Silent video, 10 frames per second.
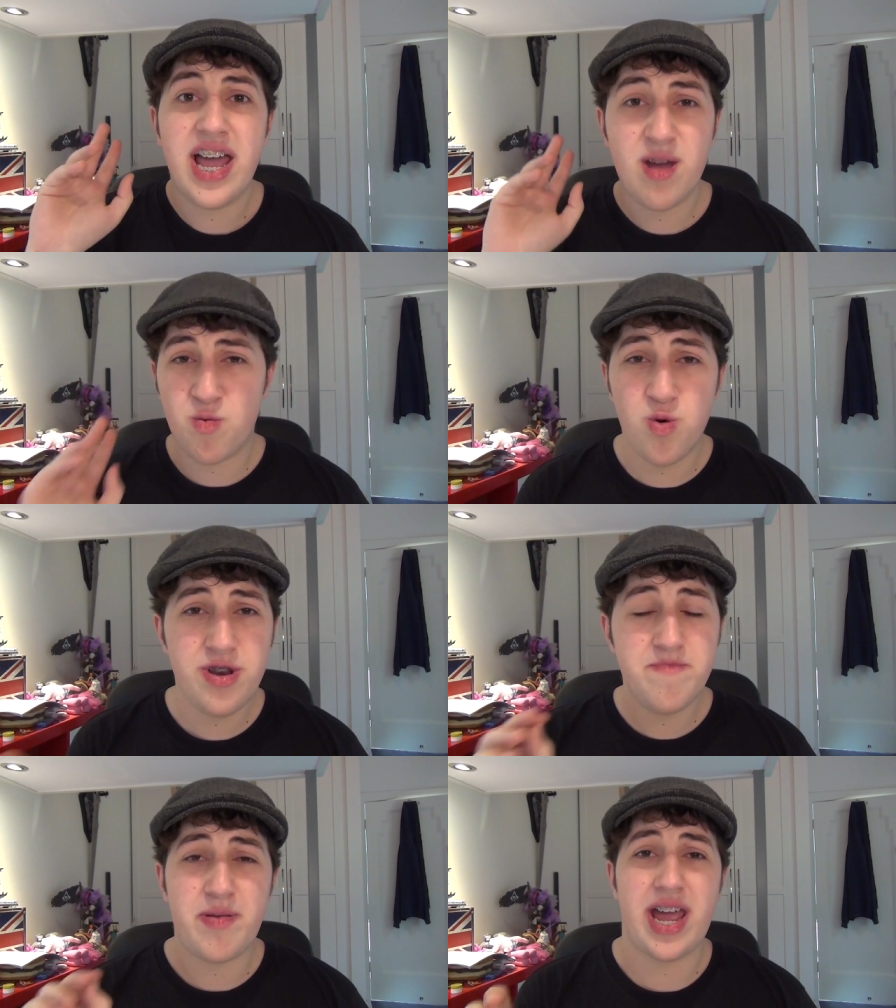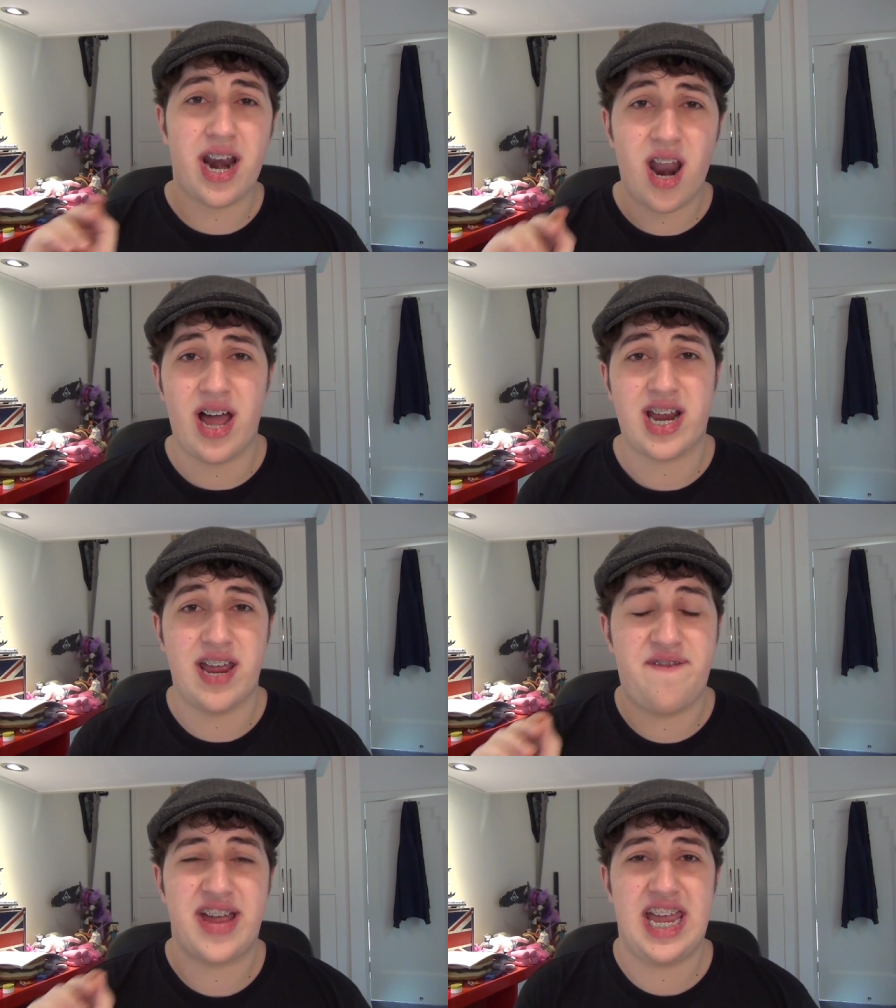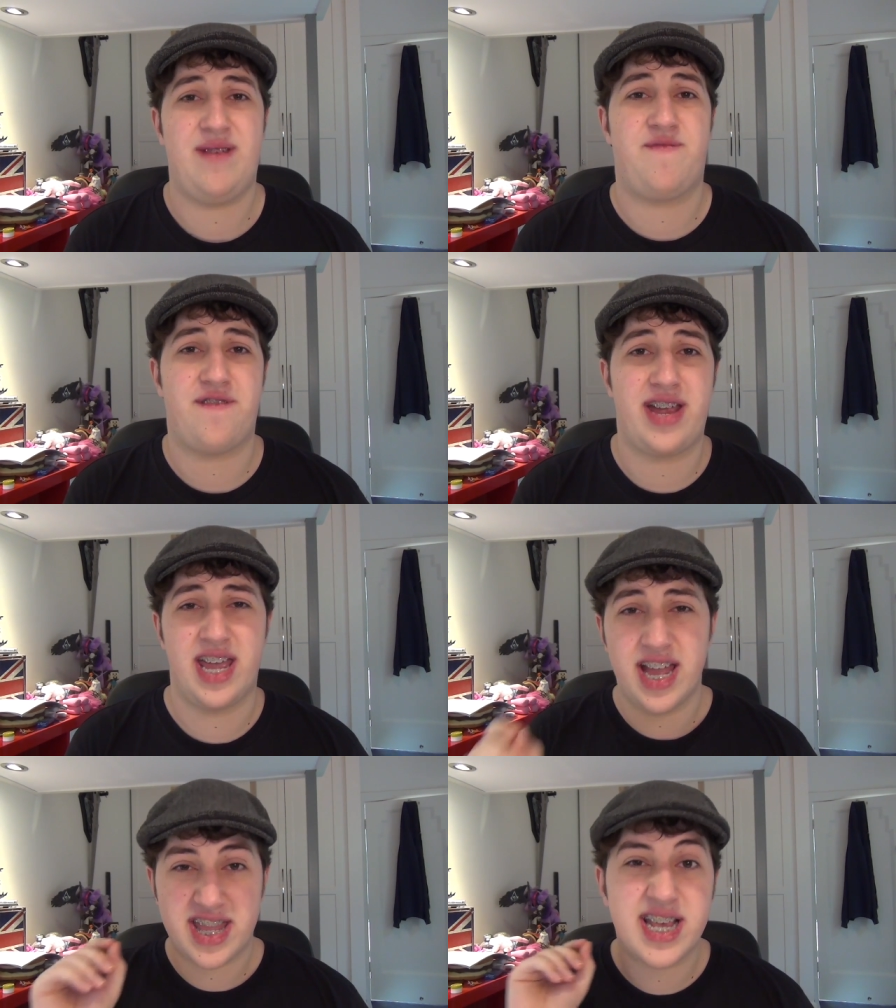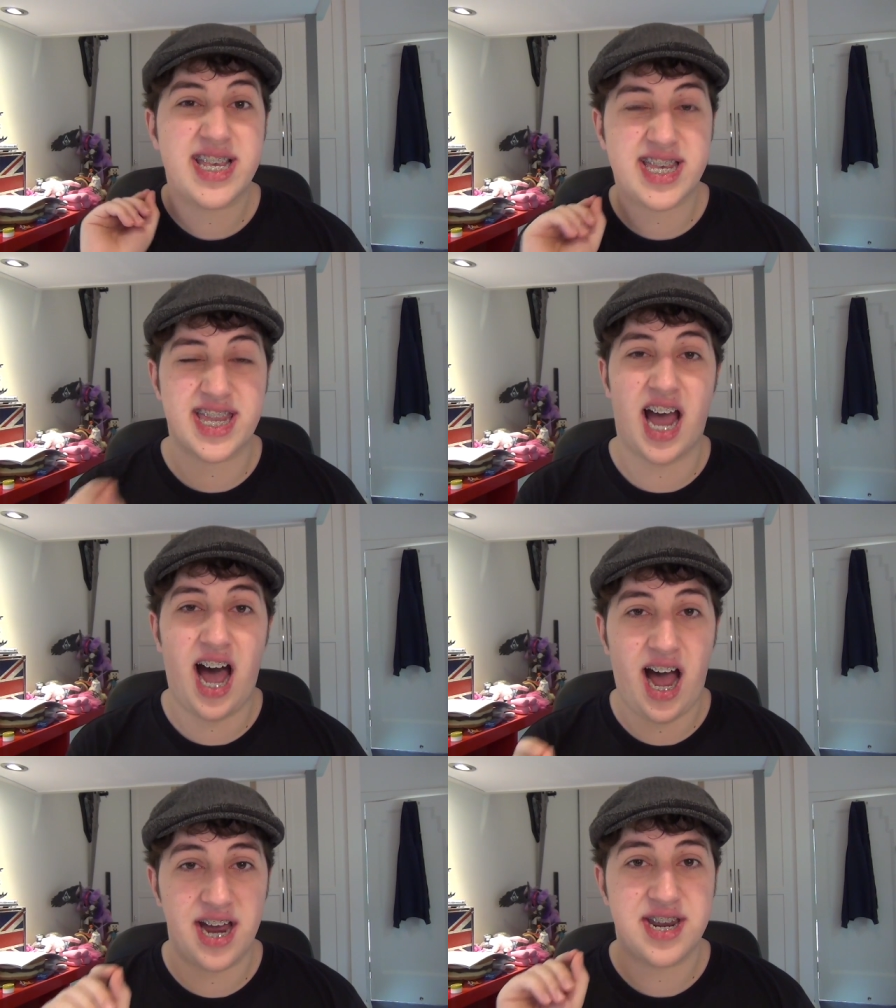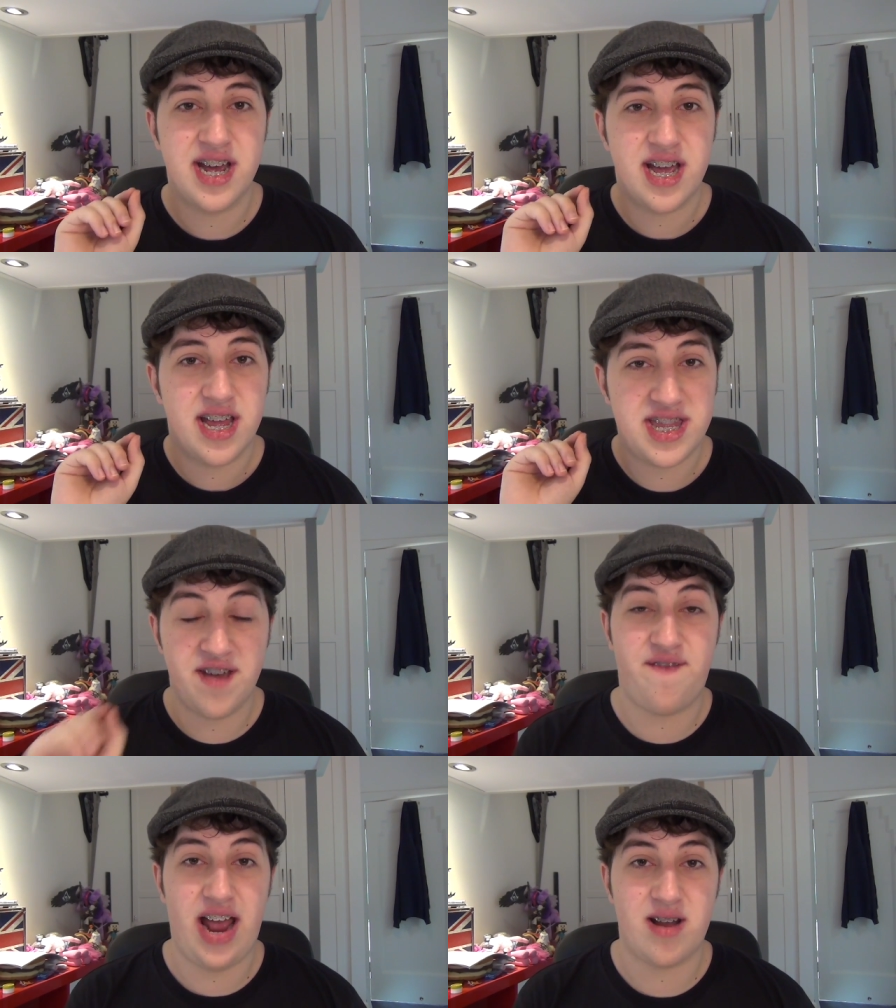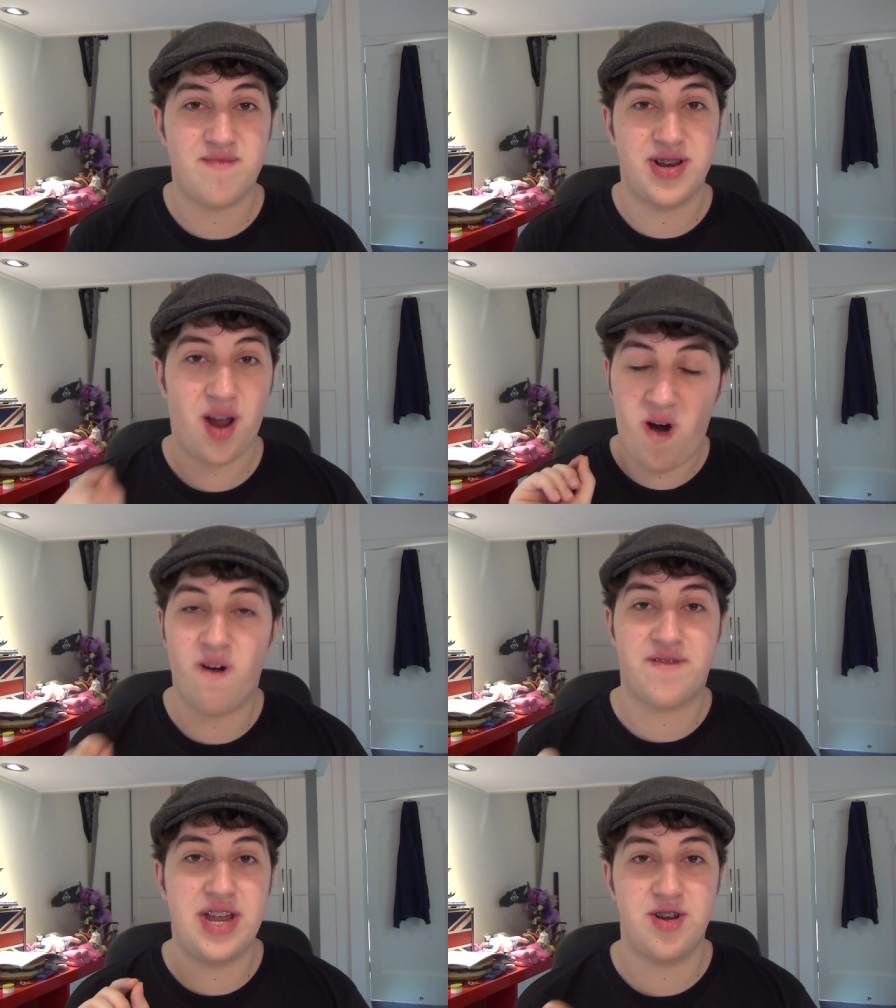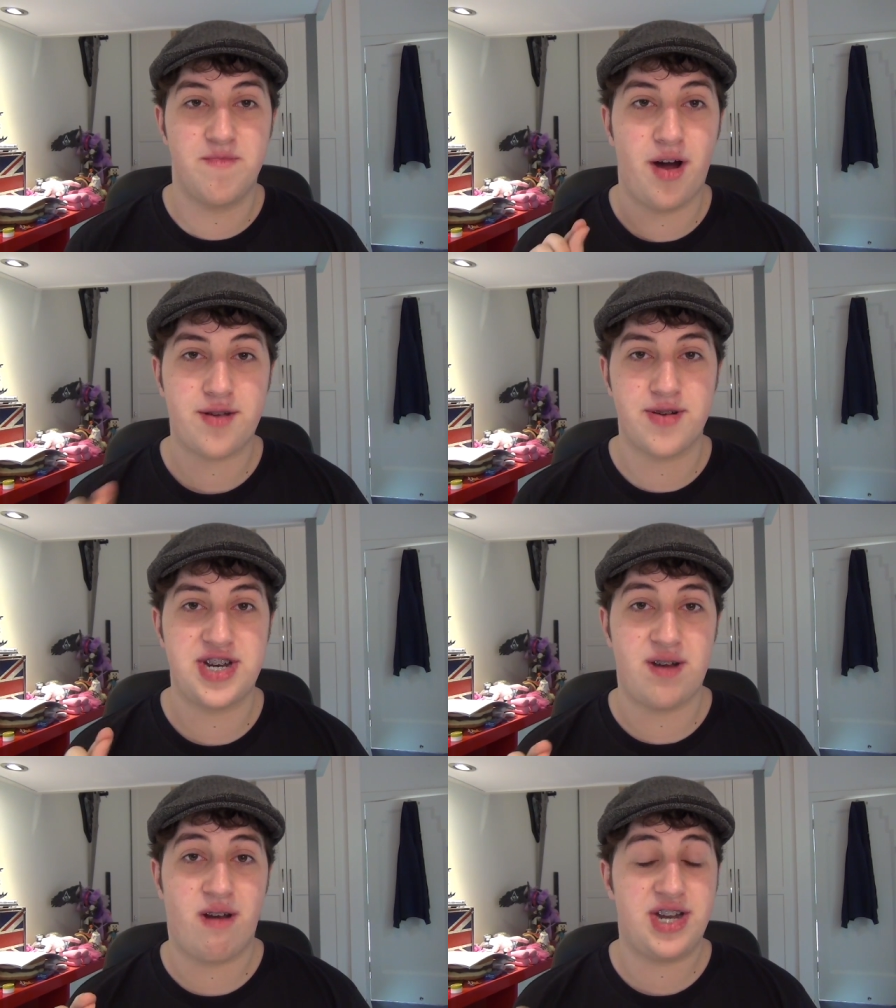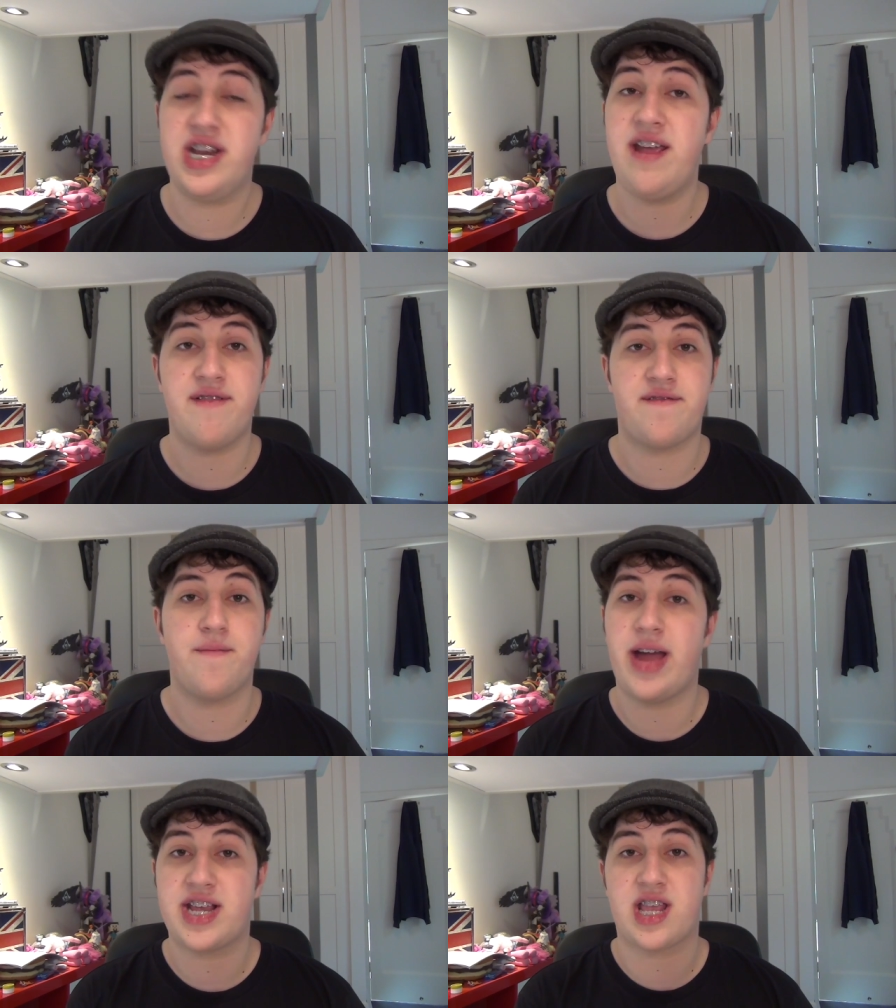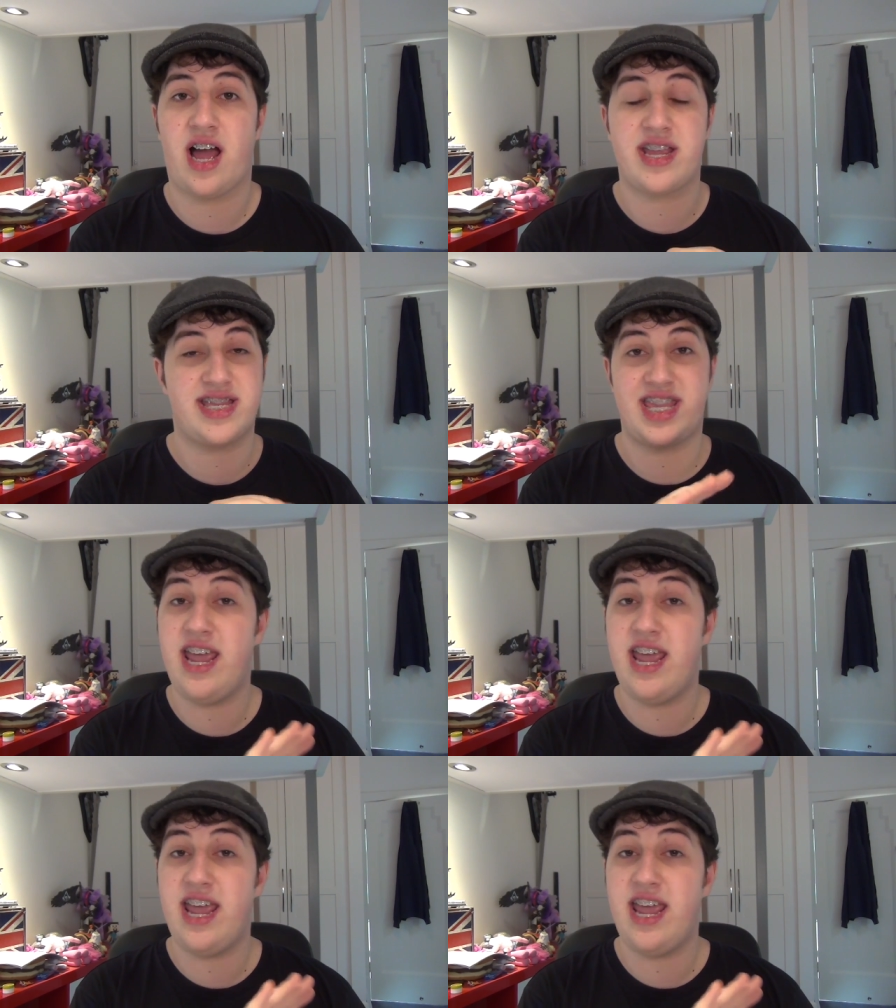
it wouldn't be unlikely for Game Freak to start development of the new Pokemon generation, even if it makes like,